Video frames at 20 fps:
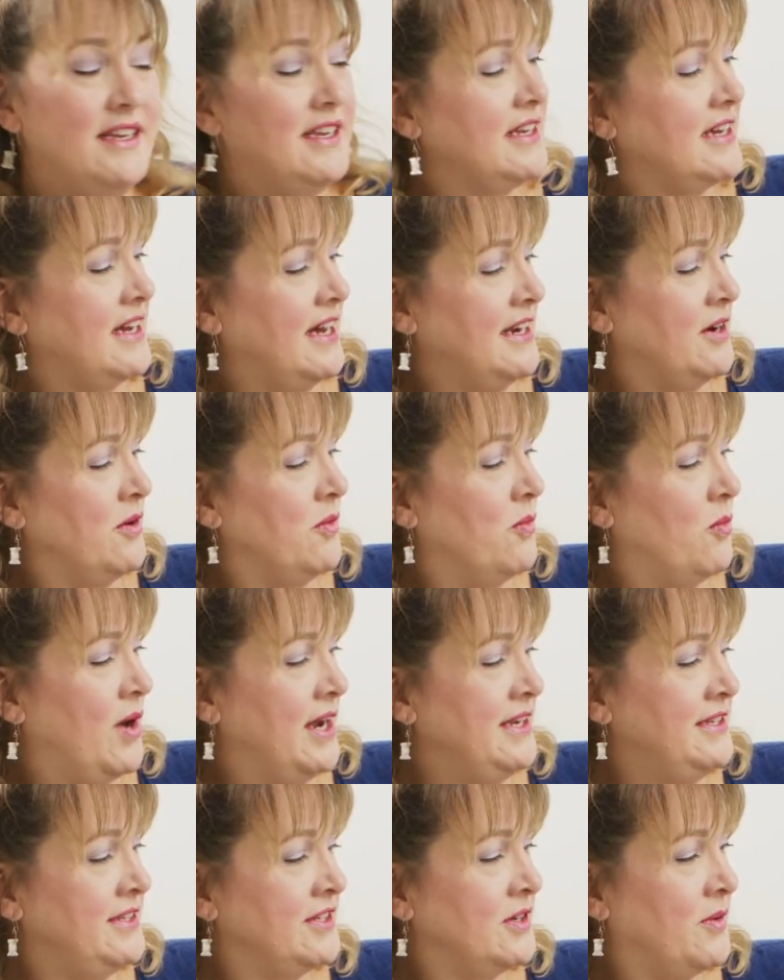Cut out
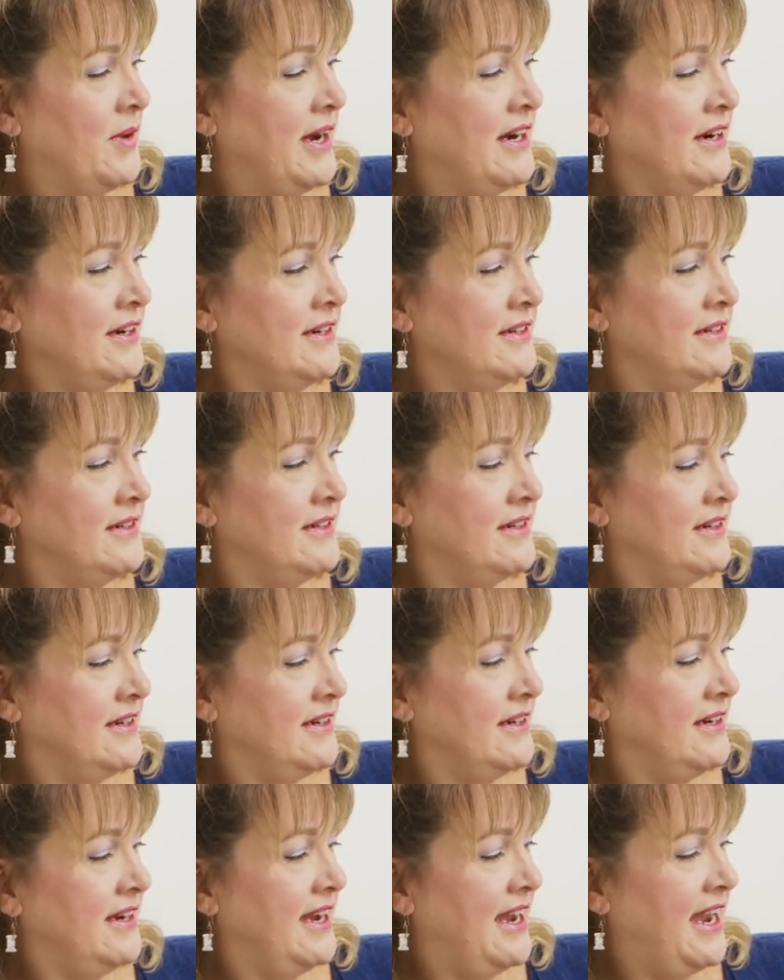1 square
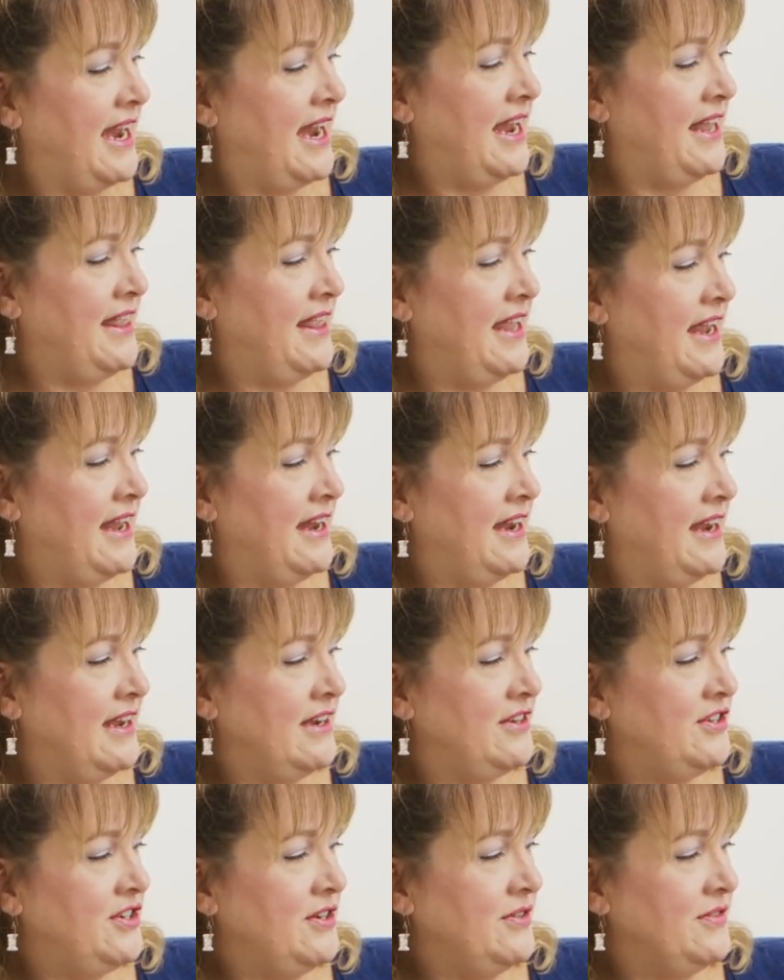and then
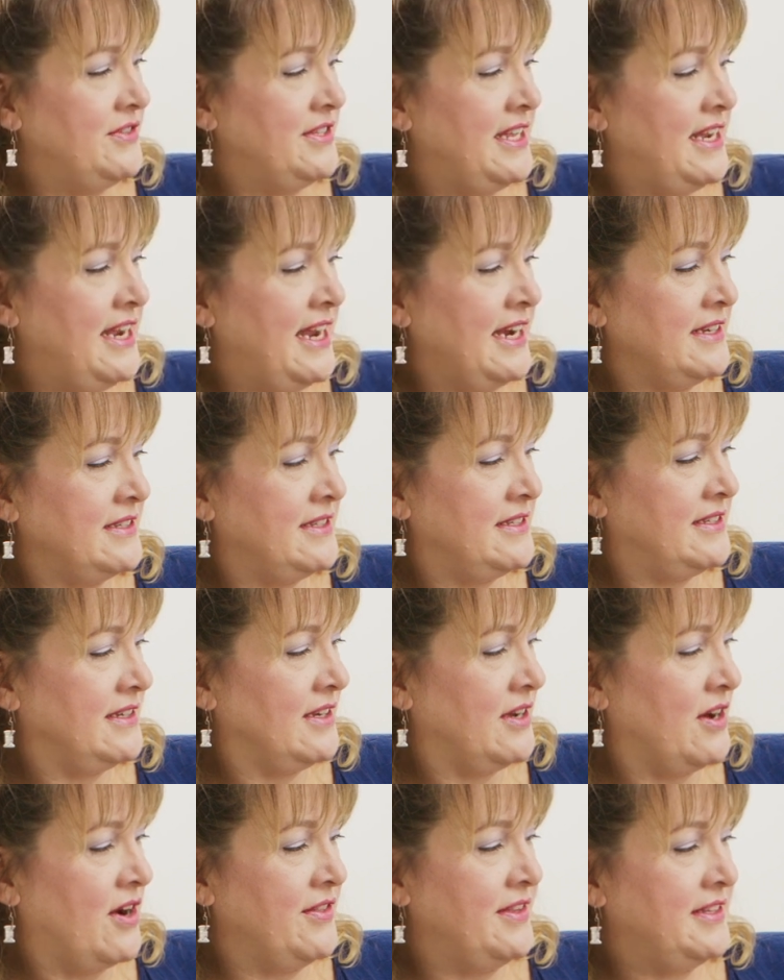choose the next
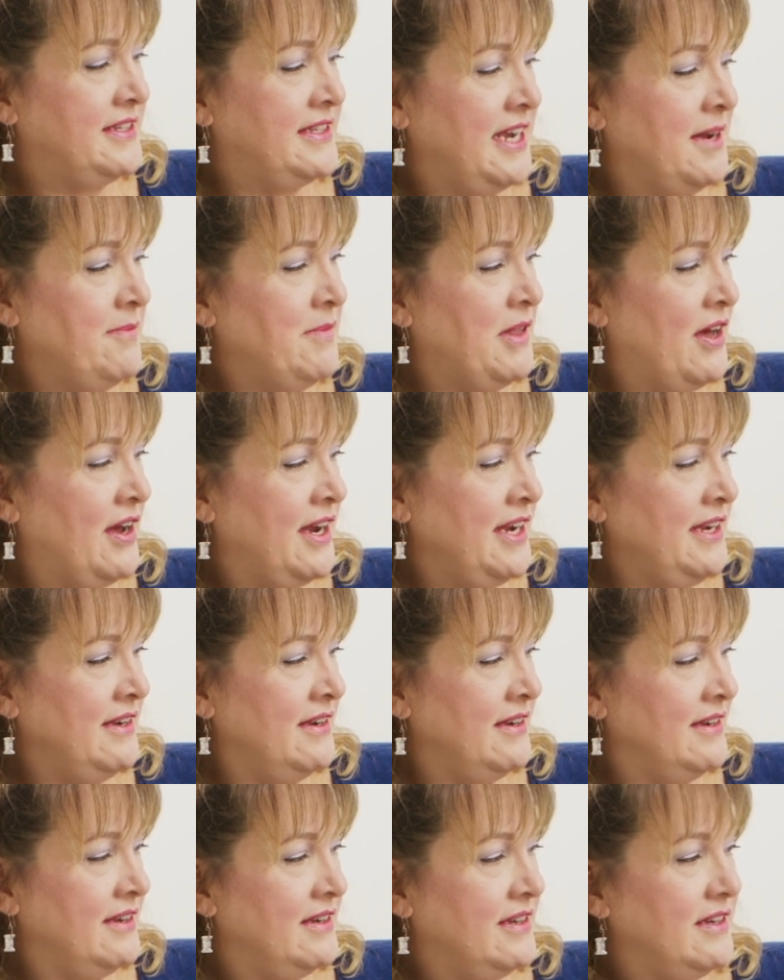on the same line.
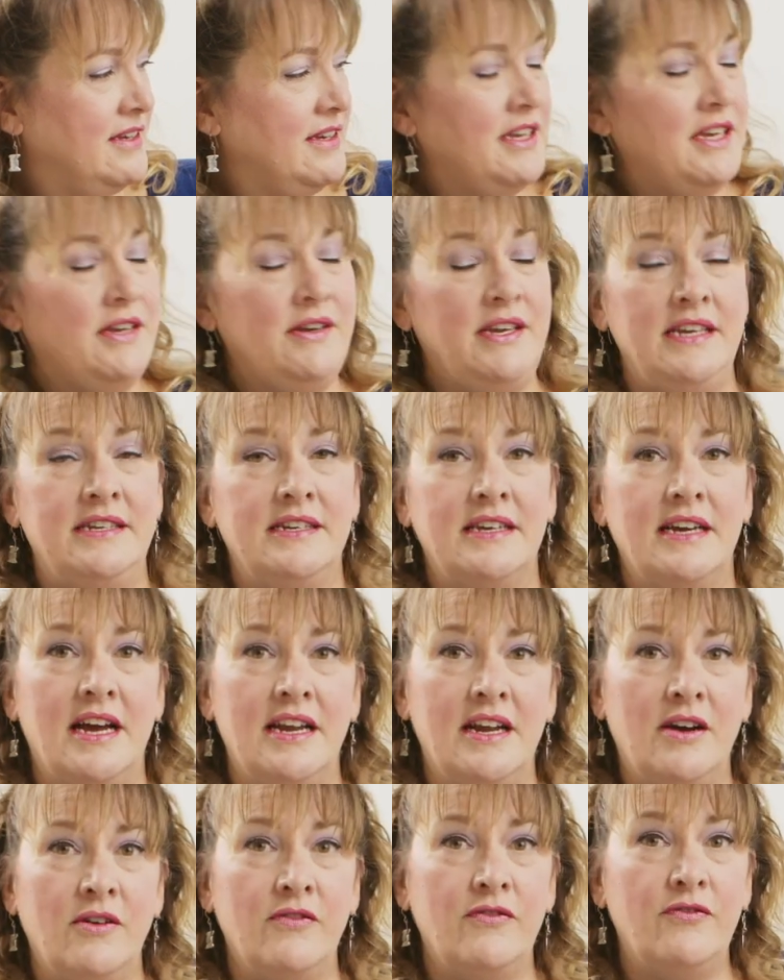You need to
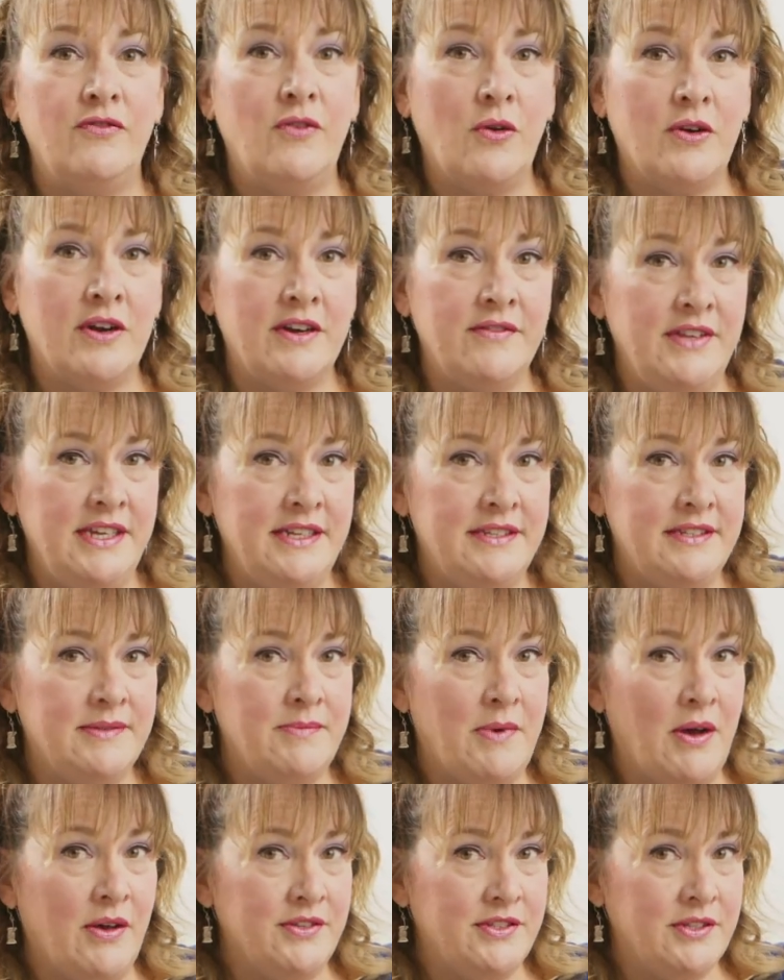cut out 4 of these
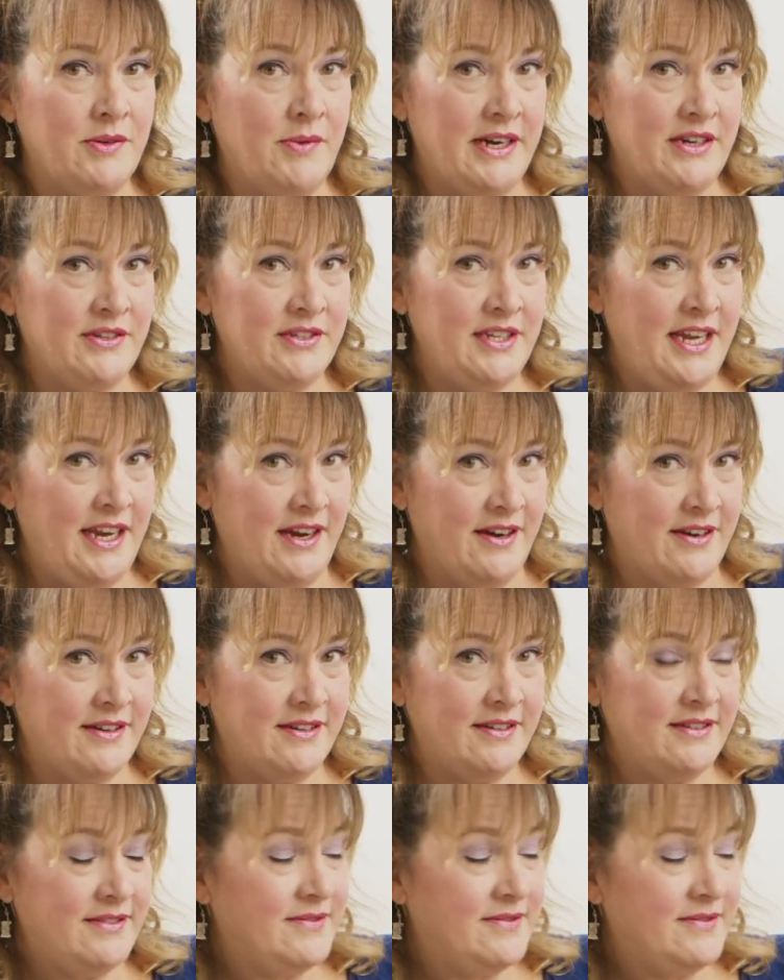small squares here.